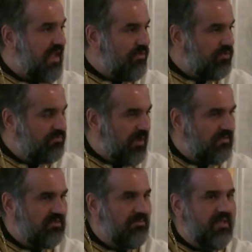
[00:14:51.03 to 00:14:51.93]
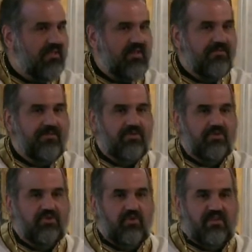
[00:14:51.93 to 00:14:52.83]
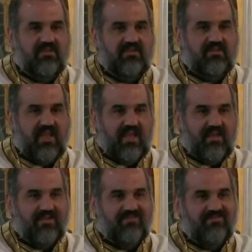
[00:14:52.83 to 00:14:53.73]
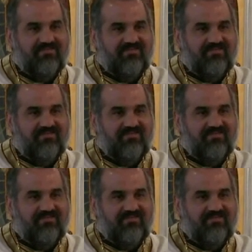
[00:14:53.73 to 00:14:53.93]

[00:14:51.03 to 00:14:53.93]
Take responsibility for your choice today.